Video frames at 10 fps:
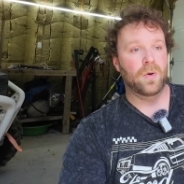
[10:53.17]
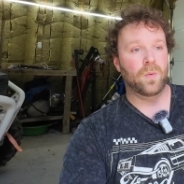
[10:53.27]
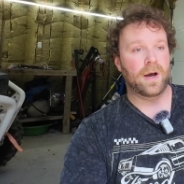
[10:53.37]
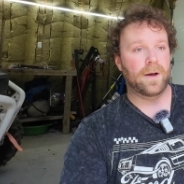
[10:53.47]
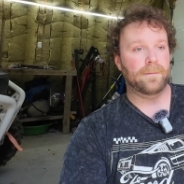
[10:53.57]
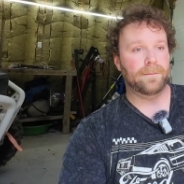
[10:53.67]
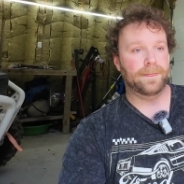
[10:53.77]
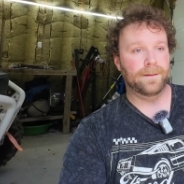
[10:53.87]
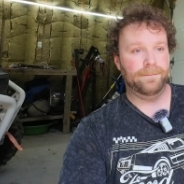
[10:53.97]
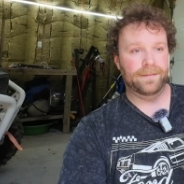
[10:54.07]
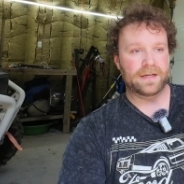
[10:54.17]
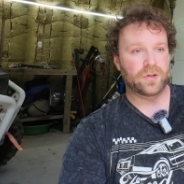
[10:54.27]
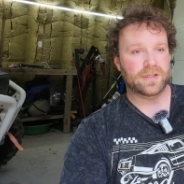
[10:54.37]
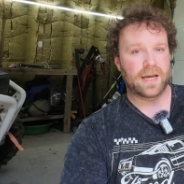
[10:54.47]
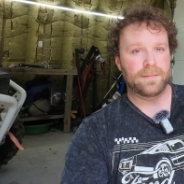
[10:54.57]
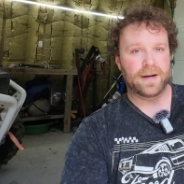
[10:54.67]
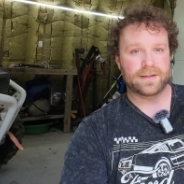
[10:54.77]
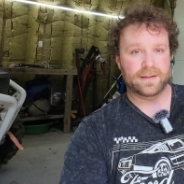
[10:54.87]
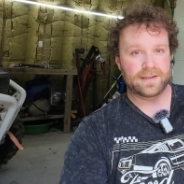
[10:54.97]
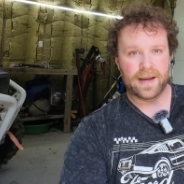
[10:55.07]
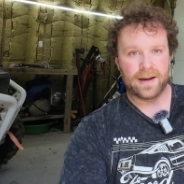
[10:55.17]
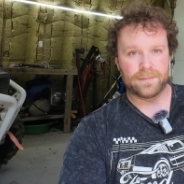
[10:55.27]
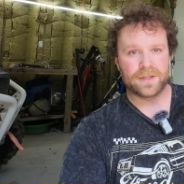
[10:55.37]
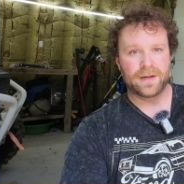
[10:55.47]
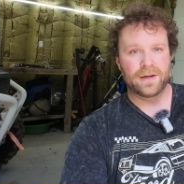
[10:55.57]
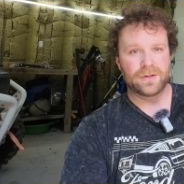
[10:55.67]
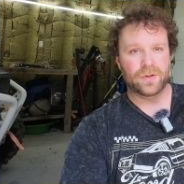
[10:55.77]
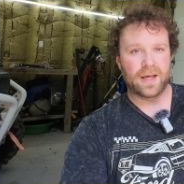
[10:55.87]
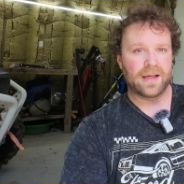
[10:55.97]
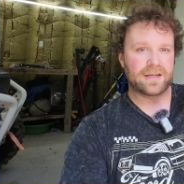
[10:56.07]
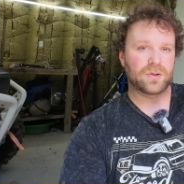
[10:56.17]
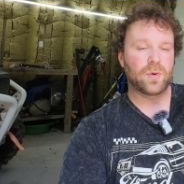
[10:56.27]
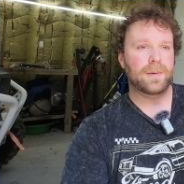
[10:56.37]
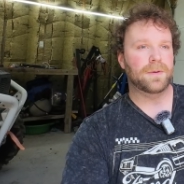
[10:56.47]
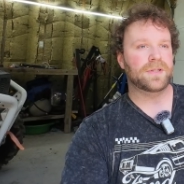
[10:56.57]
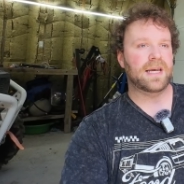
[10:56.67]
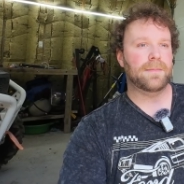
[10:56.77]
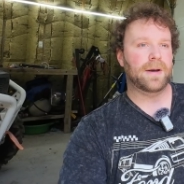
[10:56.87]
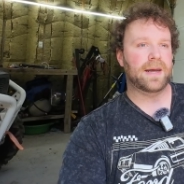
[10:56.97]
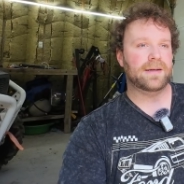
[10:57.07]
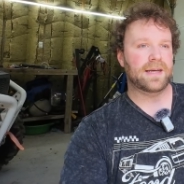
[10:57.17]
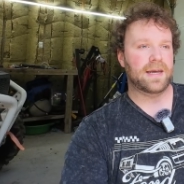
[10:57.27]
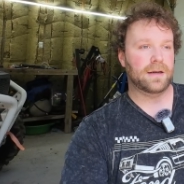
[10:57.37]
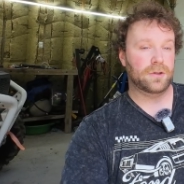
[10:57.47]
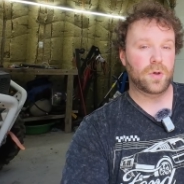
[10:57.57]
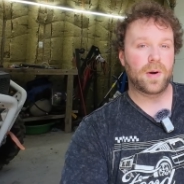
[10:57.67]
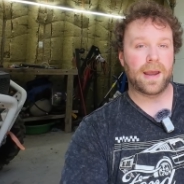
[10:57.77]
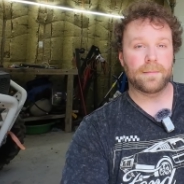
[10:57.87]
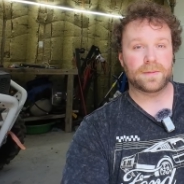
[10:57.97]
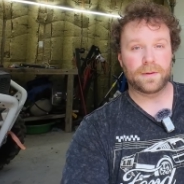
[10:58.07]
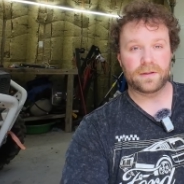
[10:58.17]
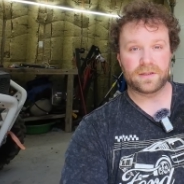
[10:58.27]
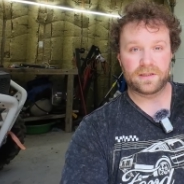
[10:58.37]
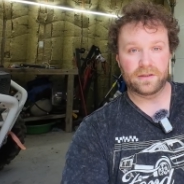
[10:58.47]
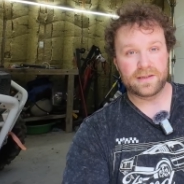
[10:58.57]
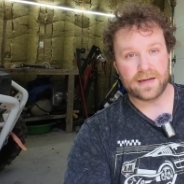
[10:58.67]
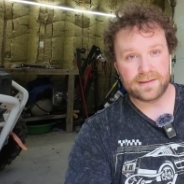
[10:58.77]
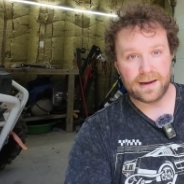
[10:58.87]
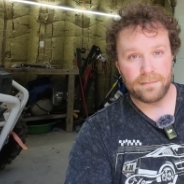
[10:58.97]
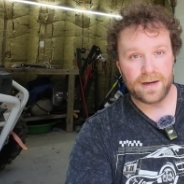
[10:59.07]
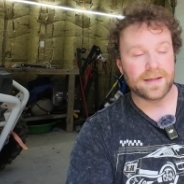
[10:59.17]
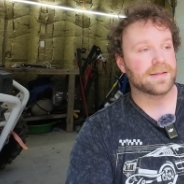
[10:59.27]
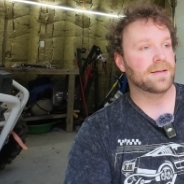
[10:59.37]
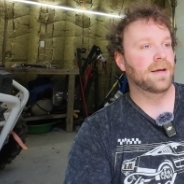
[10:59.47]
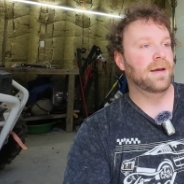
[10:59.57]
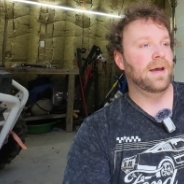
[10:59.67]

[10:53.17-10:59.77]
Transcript: Well, that took 10 minutes and 10 amps. So that last 20% might take two amps, but it still take 10 minutes.